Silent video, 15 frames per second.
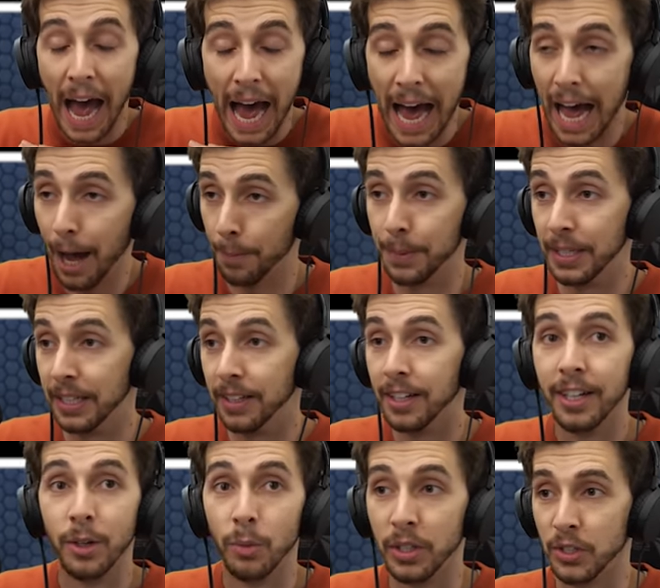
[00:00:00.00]
happy
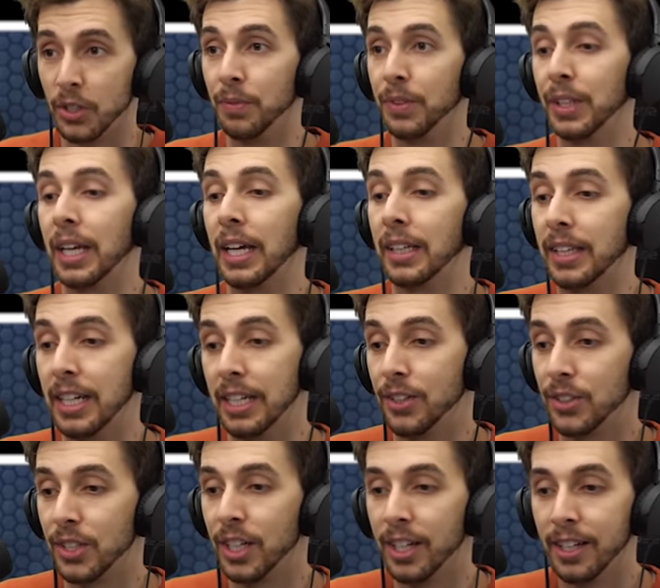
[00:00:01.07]
with something like
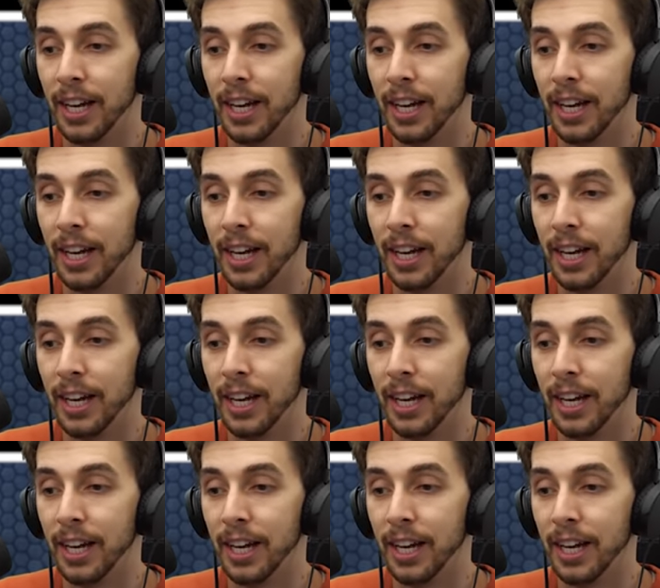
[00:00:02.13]
this.